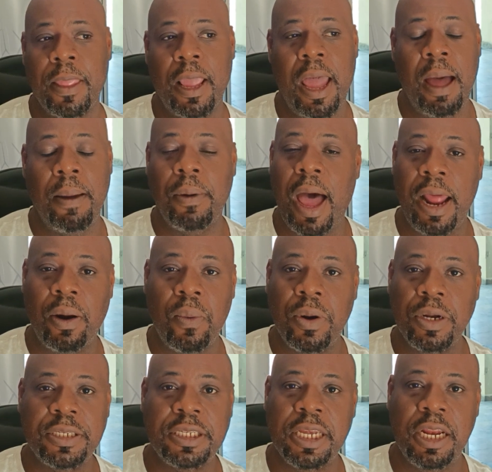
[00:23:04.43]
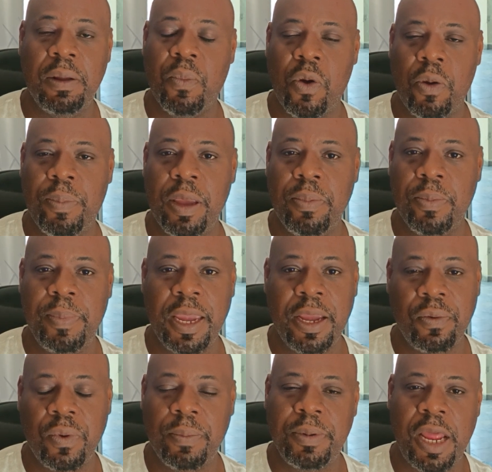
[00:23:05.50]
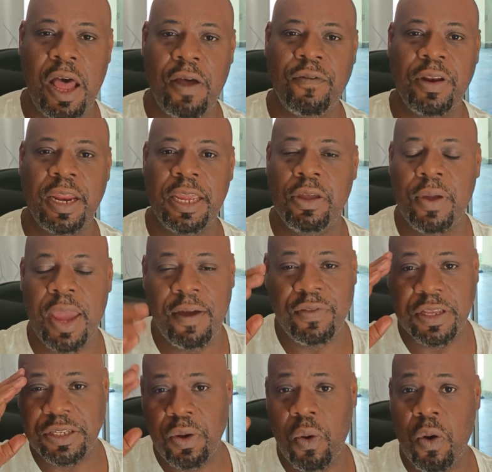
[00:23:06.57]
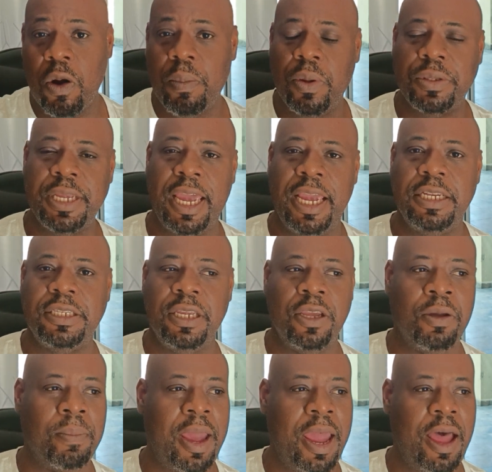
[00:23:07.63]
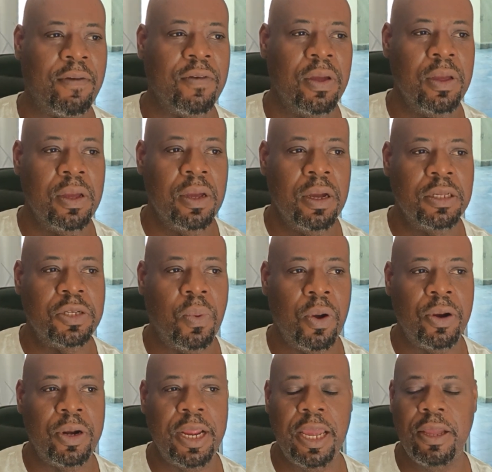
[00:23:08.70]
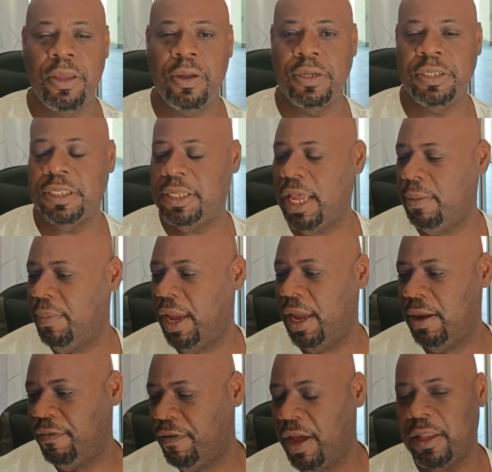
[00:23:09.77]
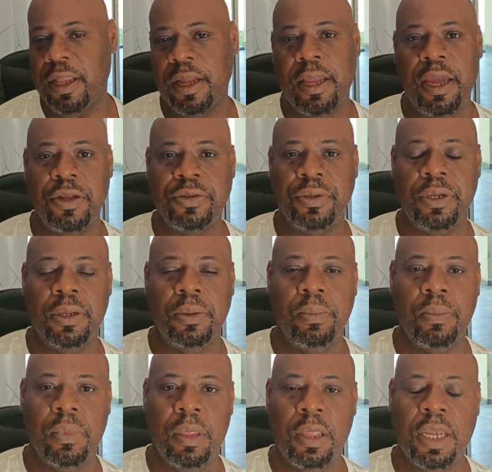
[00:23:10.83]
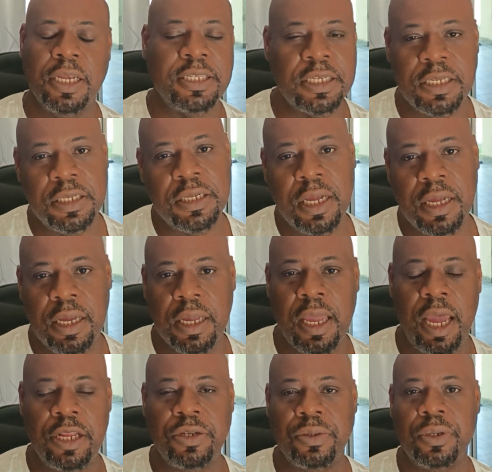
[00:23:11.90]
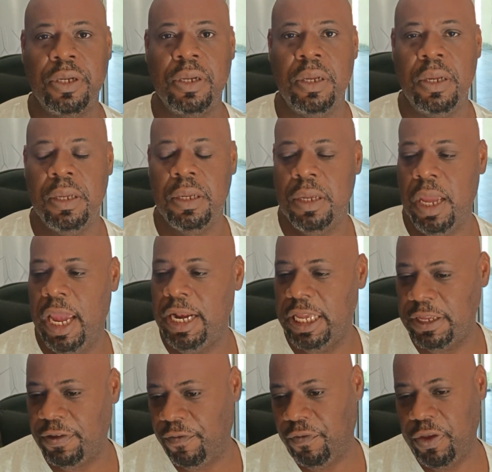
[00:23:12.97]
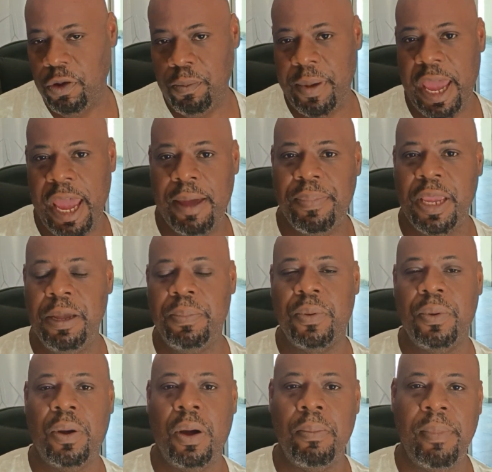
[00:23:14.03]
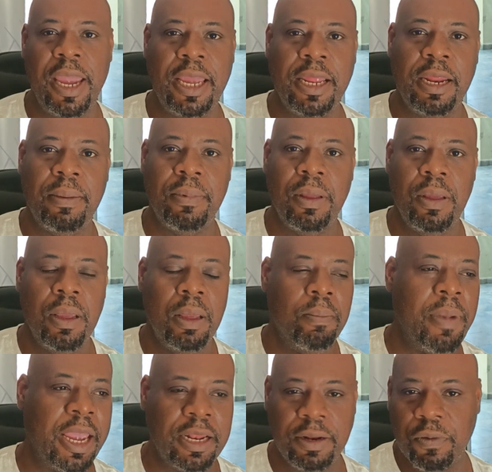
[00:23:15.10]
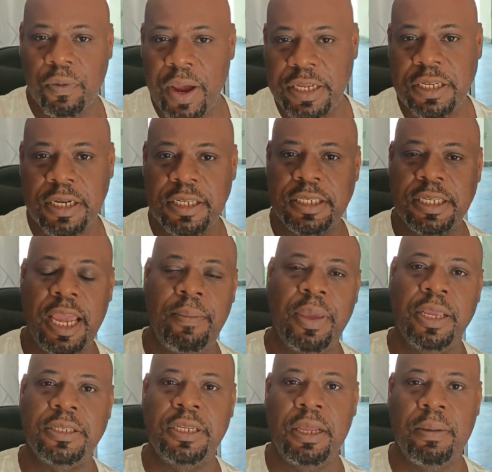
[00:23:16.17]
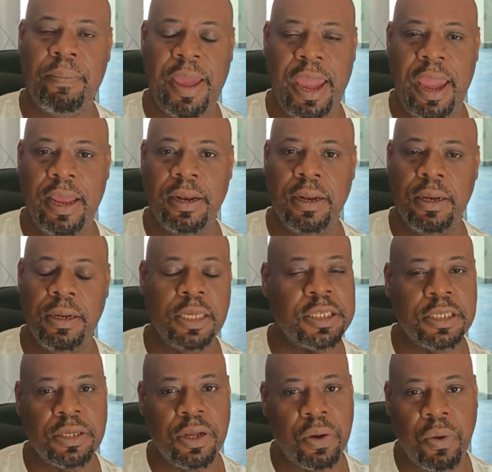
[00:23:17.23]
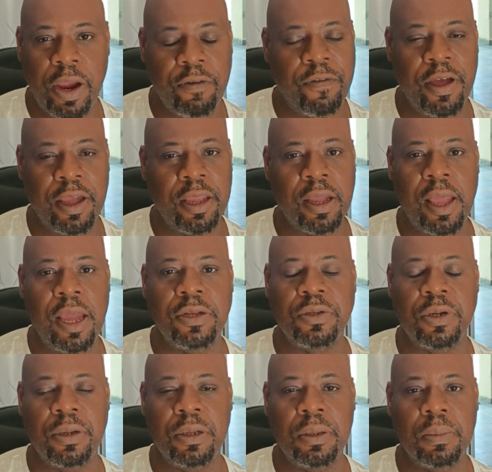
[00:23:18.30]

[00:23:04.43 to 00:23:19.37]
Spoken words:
I don't want to see any more people being ripped off, and then you have this horrible taste in your mouth to where now you're just like, man, fuck the country. Because this is a good country. And these few bad people are making the rest of the Zambians look bad. This is a great fucking country.